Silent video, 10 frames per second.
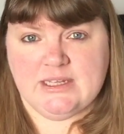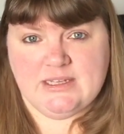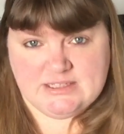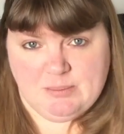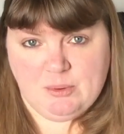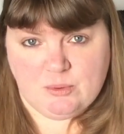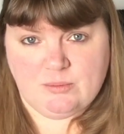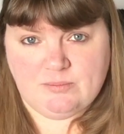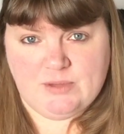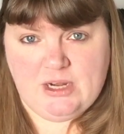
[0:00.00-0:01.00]
support
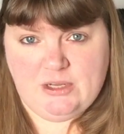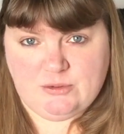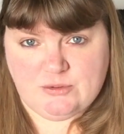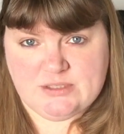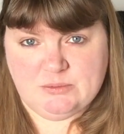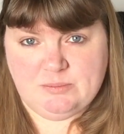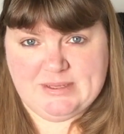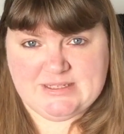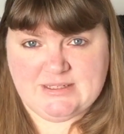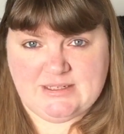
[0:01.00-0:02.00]
a local small
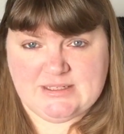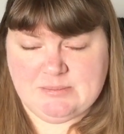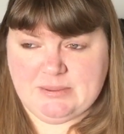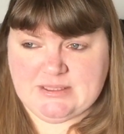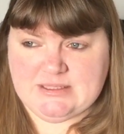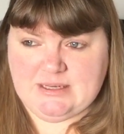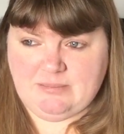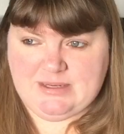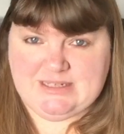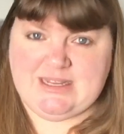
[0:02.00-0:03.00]
business, but
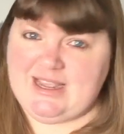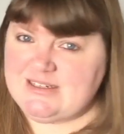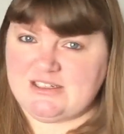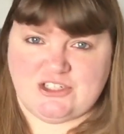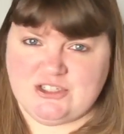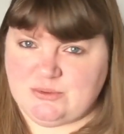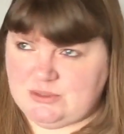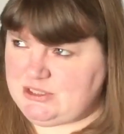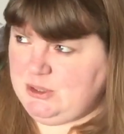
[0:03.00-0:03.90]
in this case I just ordered a